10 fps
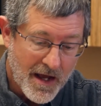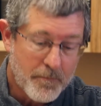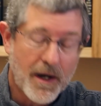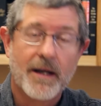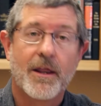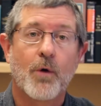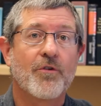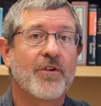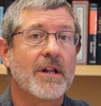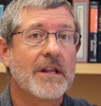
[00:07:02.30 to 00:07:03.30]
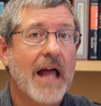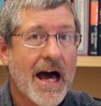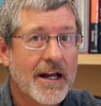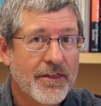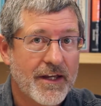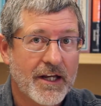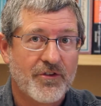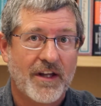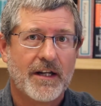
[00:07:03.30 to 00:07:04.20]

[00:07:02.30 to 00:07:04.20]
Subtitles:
But there was a lot of things he